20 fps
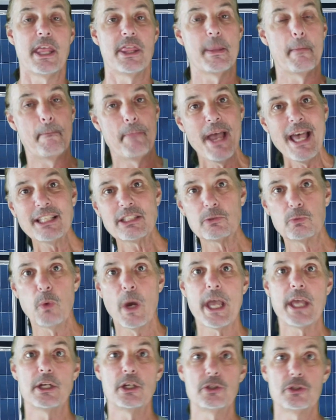The best
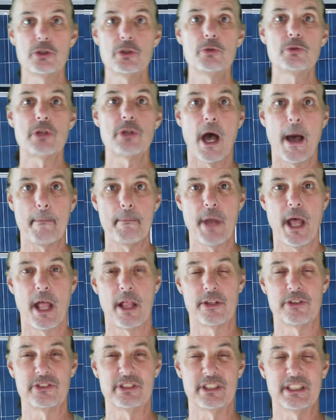way to do top
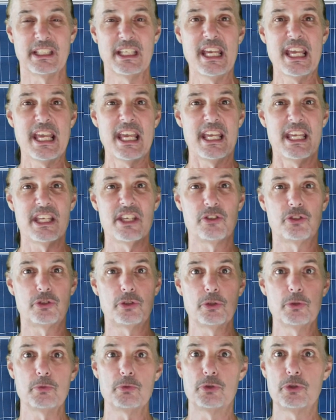balancing is
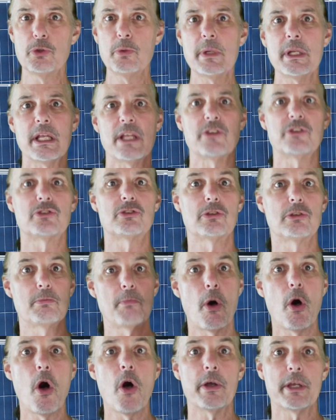to do it in
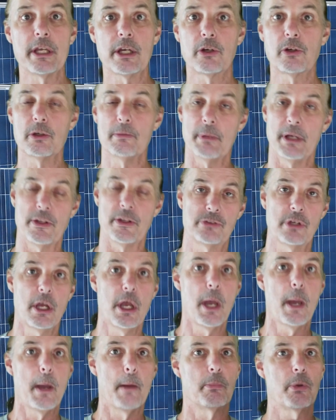small increments.
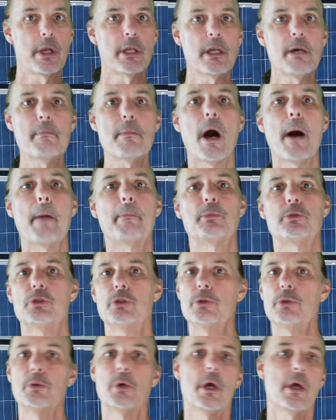Bring them up
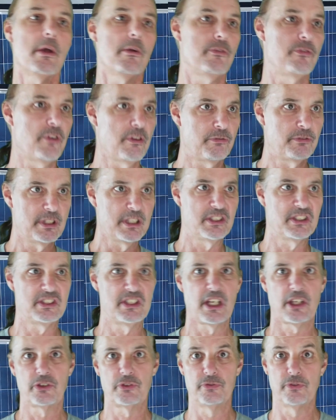to
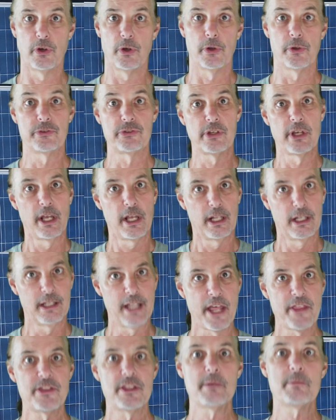fifty-six volts.
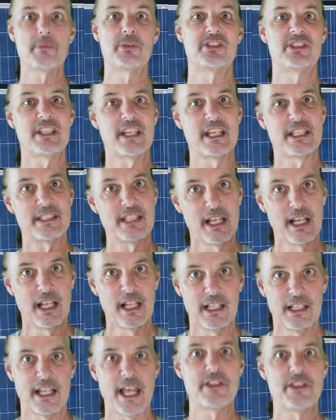Let them sit,
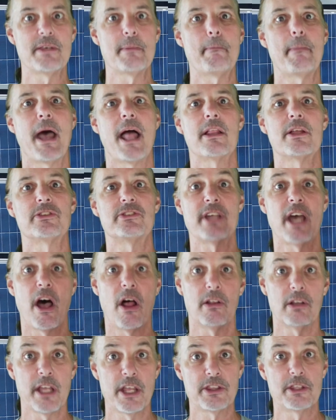let them balance
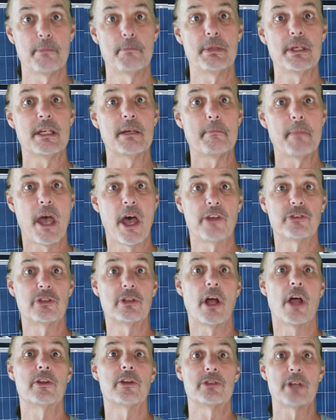out, let the B M S
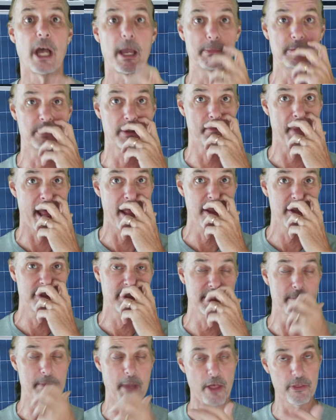and other types of
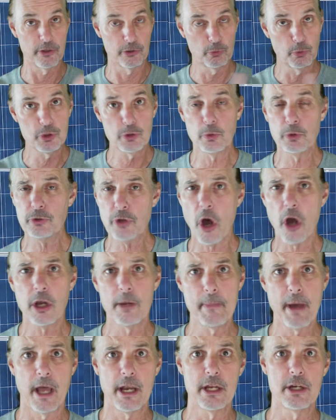balancing methods, which we'll talk
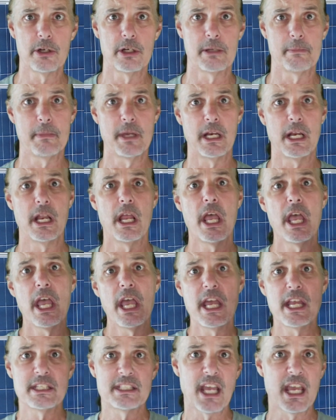about here in a minute,
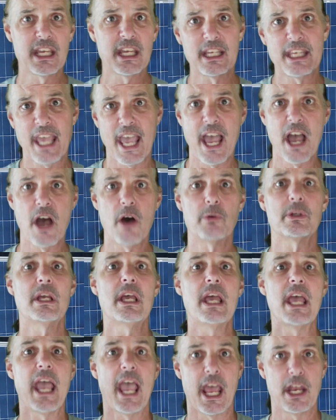take account
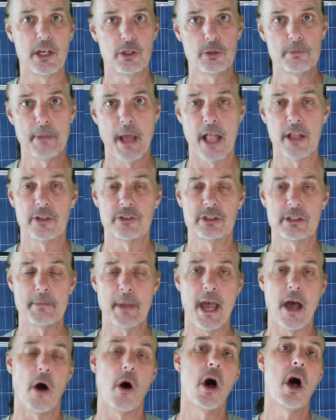and to balance them
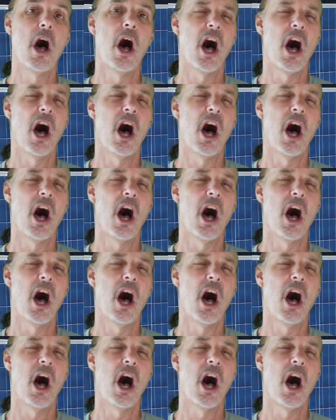out.